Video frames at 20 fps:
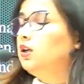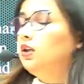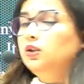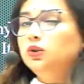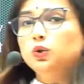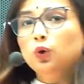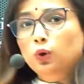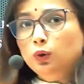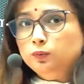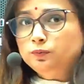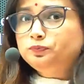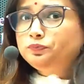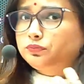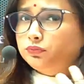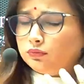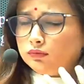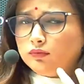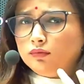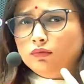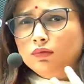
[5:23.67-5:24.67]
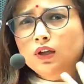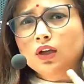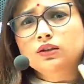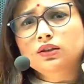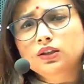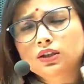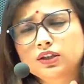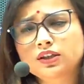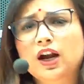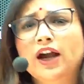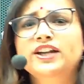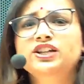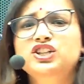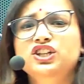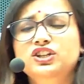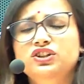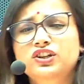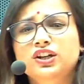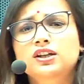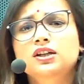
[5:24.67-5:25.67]
though the
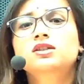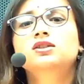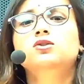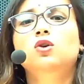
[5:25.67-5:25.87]
criteria